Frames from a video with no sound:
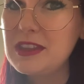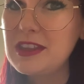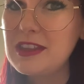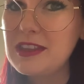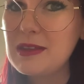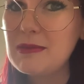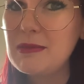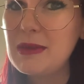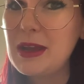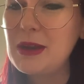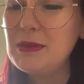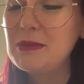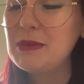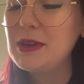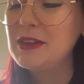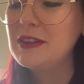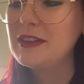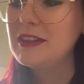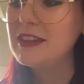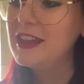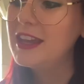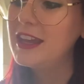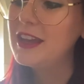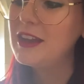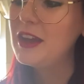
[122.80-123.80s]
at the moment
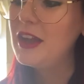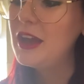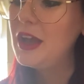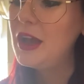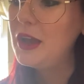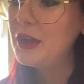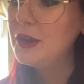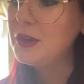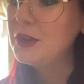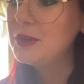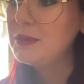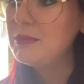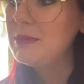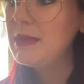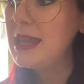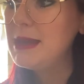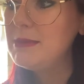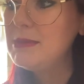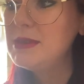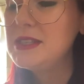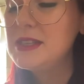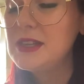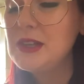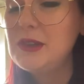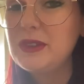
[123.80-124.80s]
that could
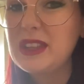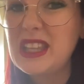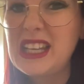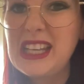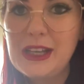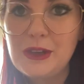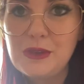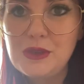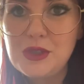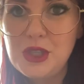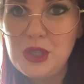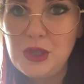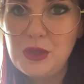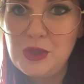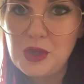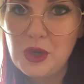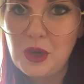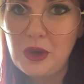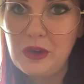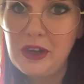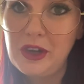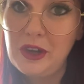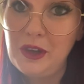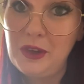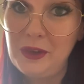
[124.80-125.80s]
maybe do with a little
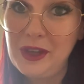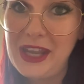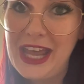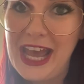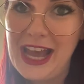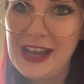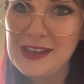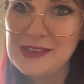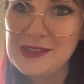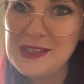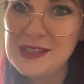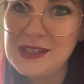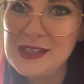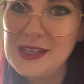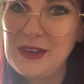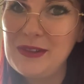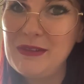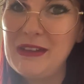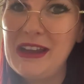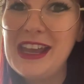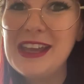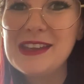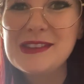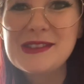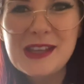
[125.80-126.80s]
tutorial on how to do
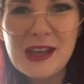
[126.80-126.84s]
it.